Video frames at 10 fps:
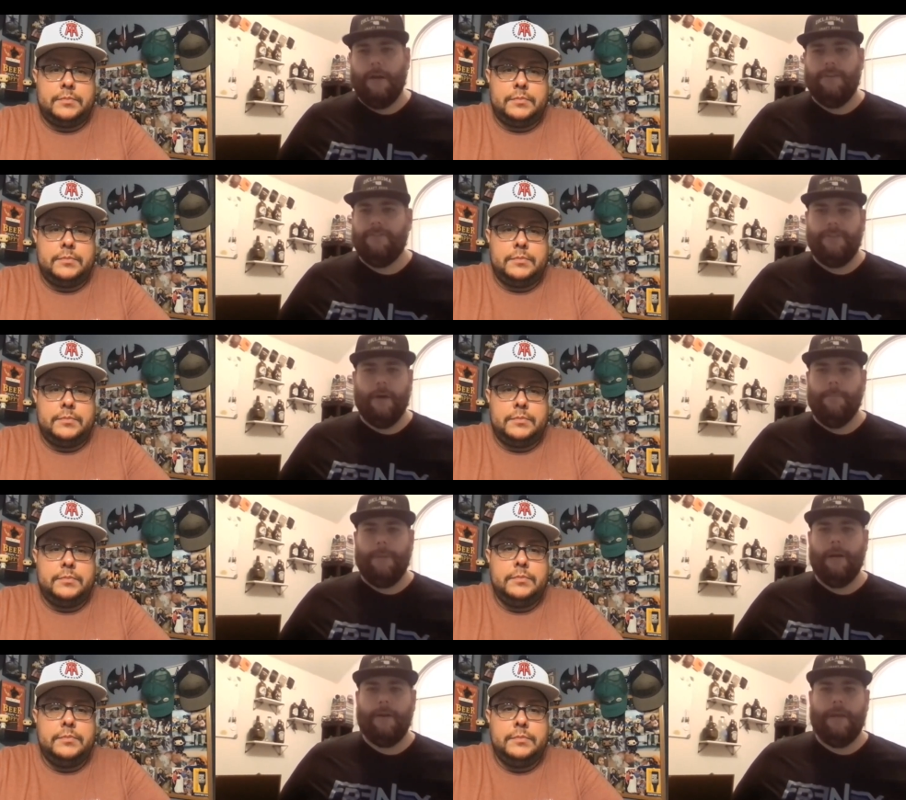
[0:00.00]
Speaker 1: and just sell
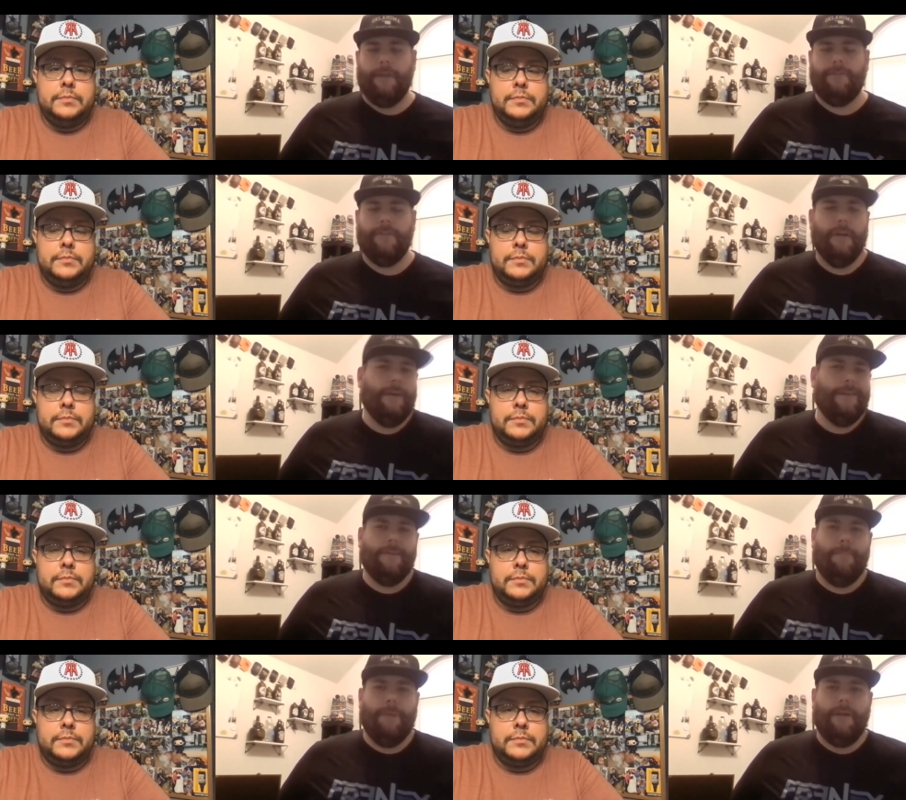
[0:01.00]
beer kits
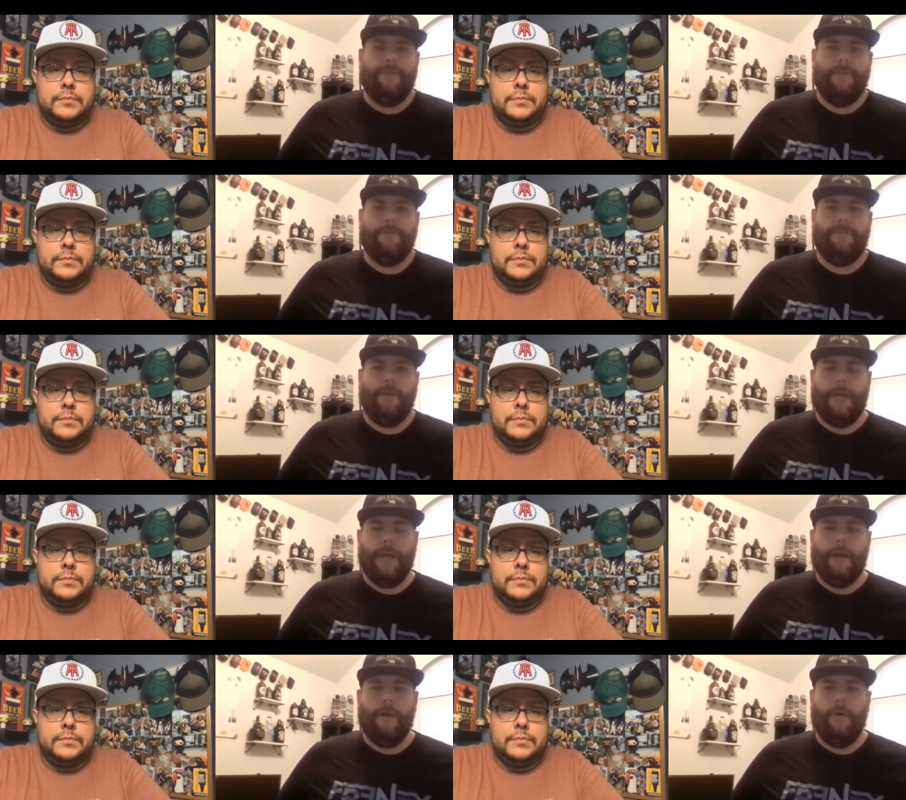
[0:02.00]
to benefit
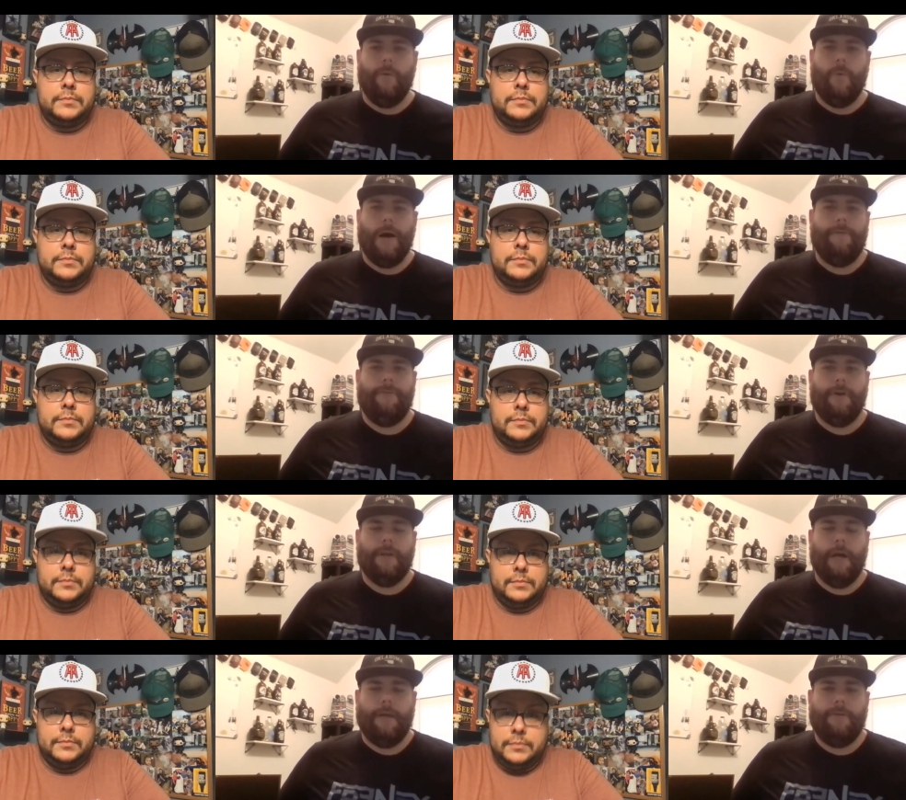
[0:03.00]
CBAO. Why the
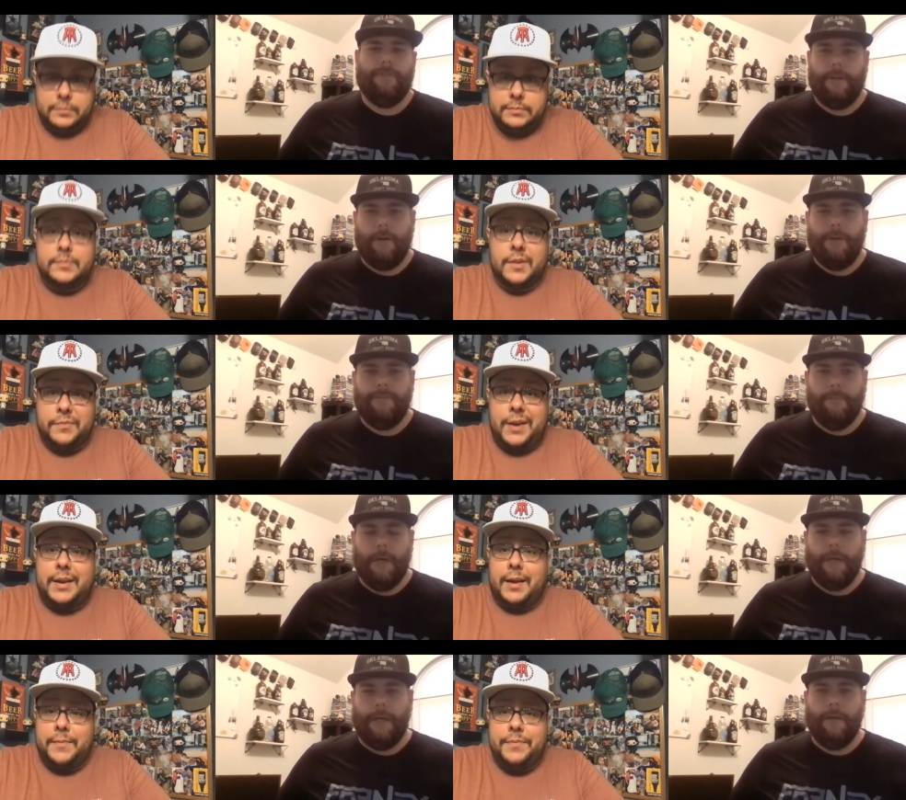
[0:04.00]
fuck not use that to raise yeah.
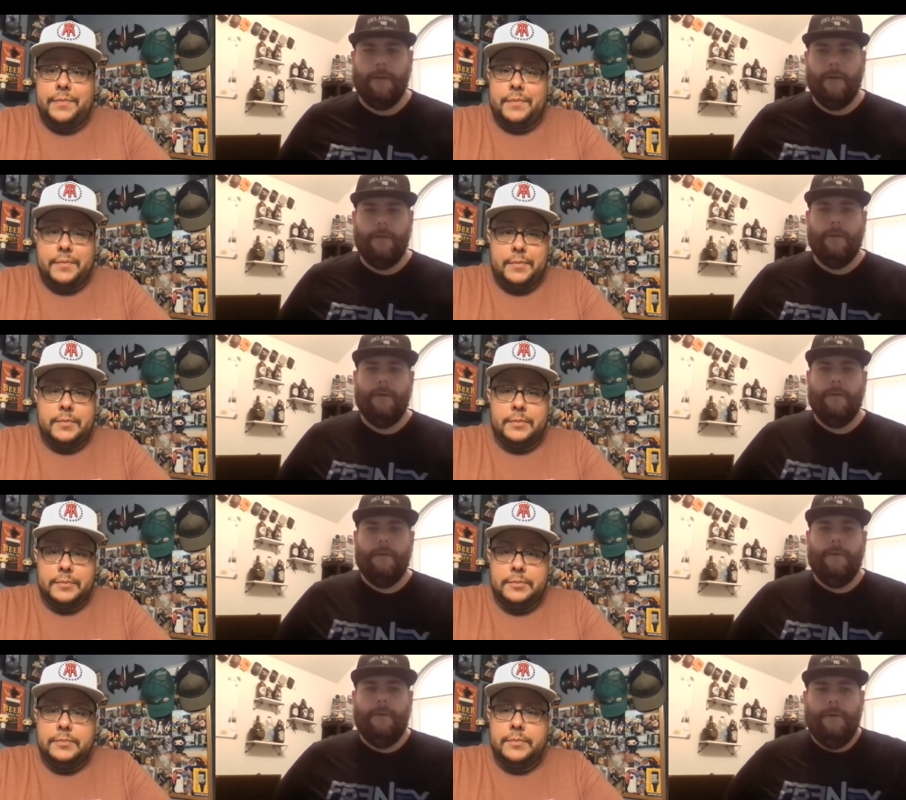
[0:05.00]
some money?
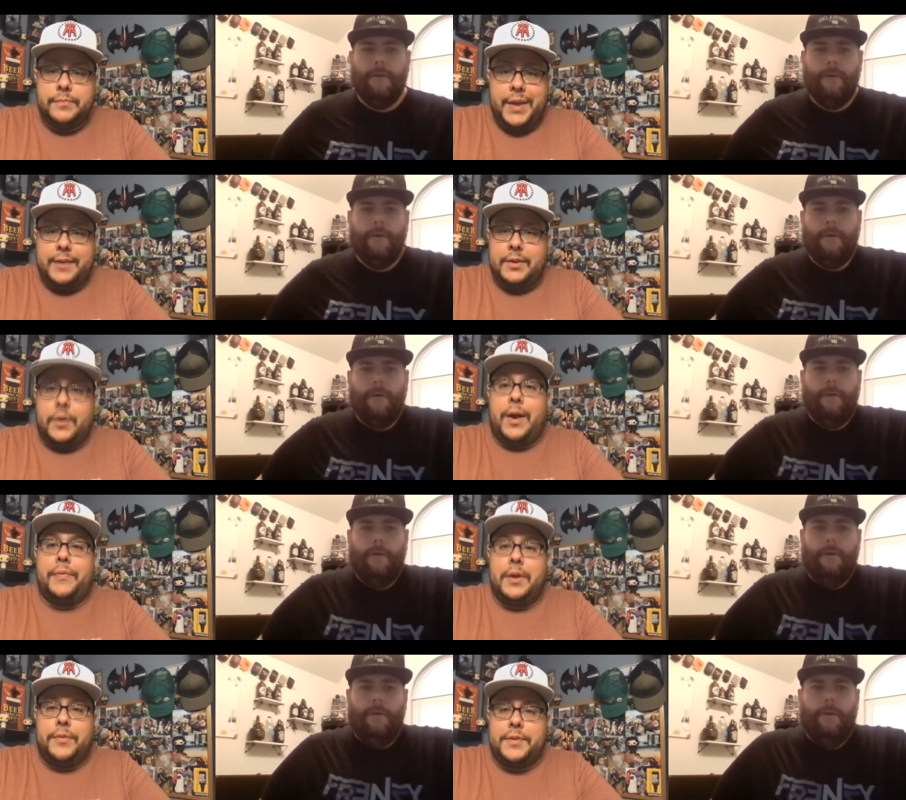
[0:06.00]
Speaker 2: Yeah, you go
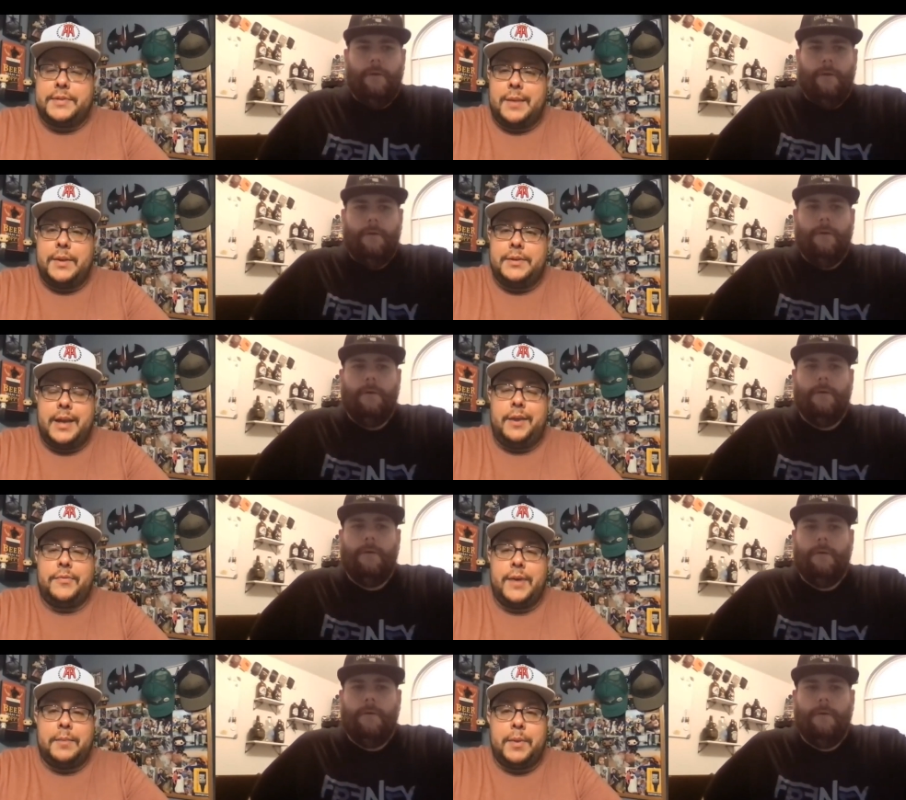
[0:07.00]
down there for the summit, take
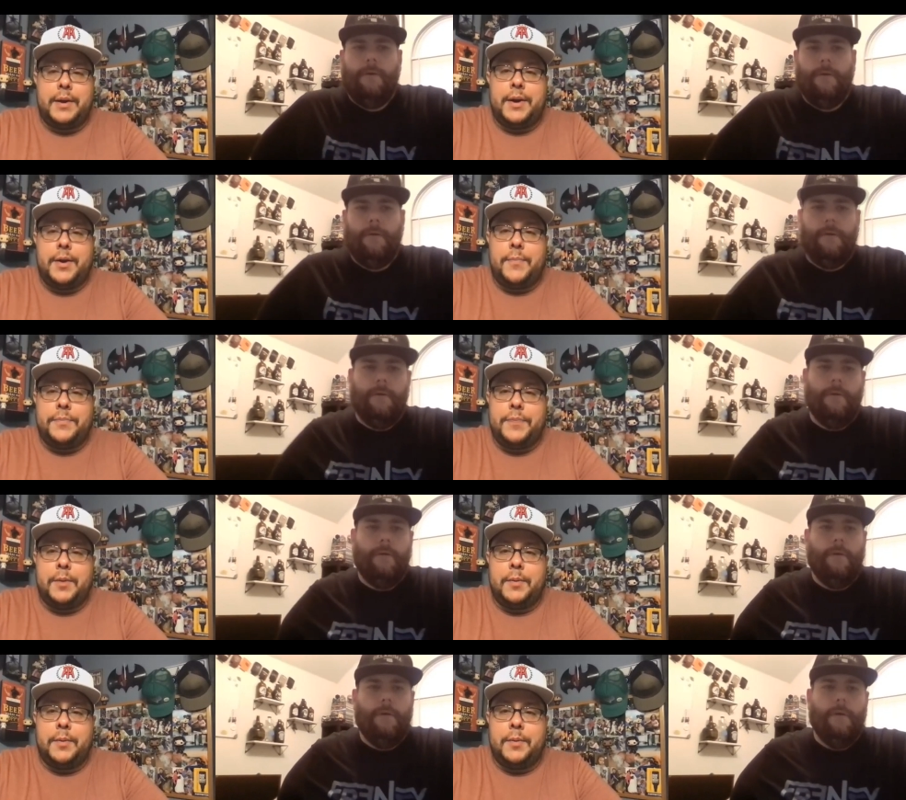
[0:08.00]
your fucking beer home,
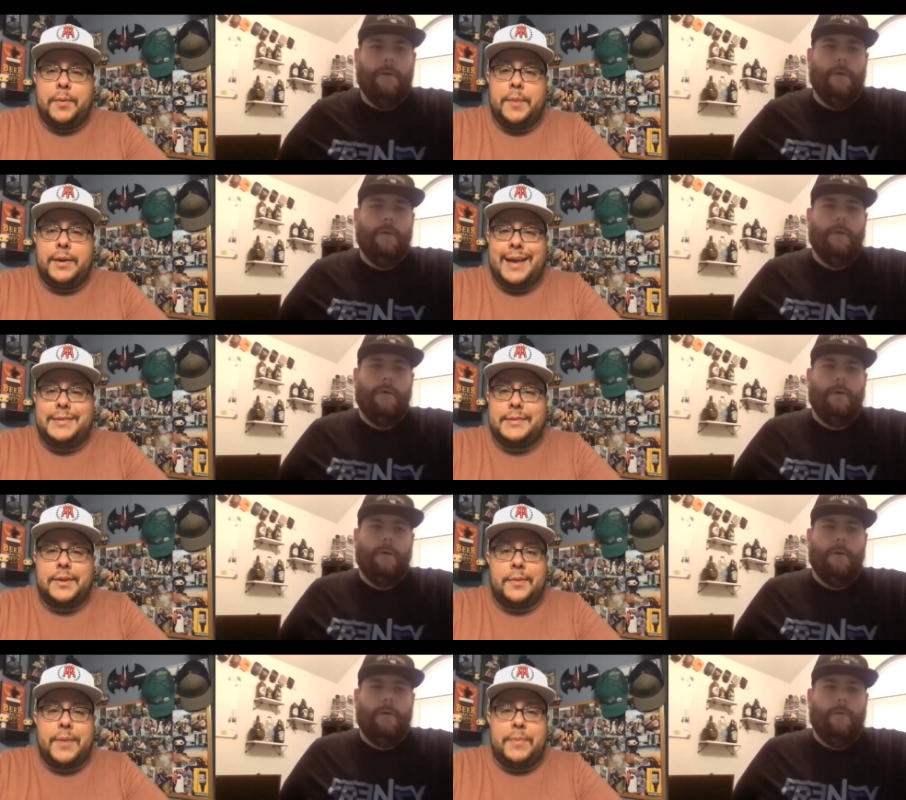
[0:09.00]
your beer cases
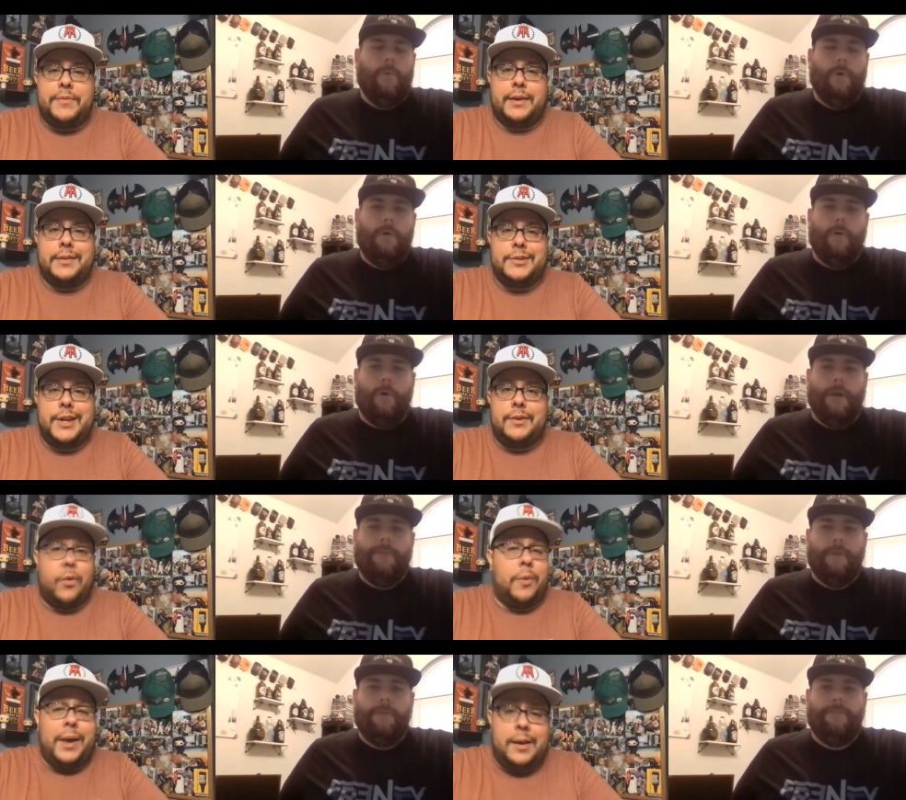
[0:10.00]
home. That'd be fucking legit. Well, or,
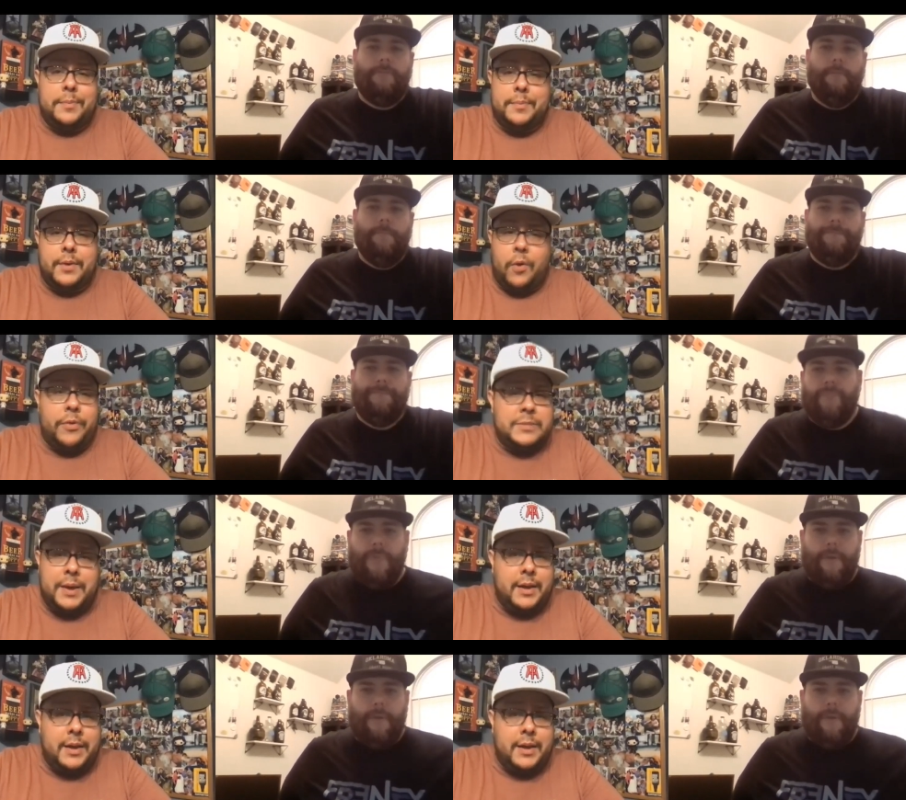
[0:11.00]
or even just or this pickup